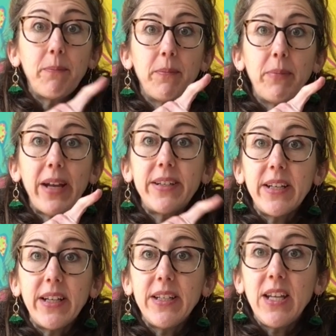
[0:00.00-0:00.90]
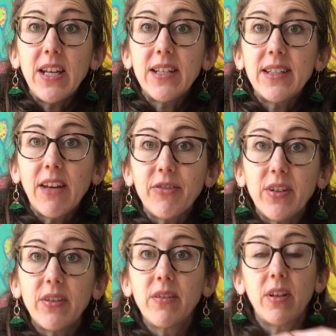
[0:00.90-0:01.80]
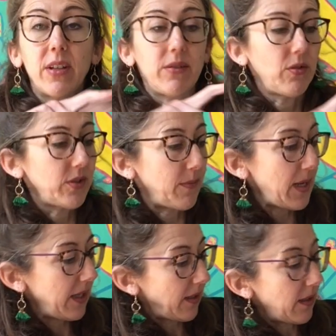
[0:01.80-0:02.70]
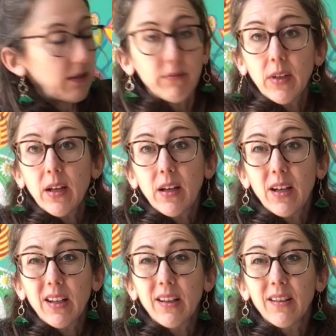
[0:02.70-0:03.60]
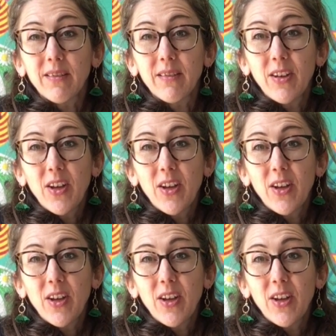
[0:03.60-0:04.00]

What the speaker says: Betty in year 7 has got to make a little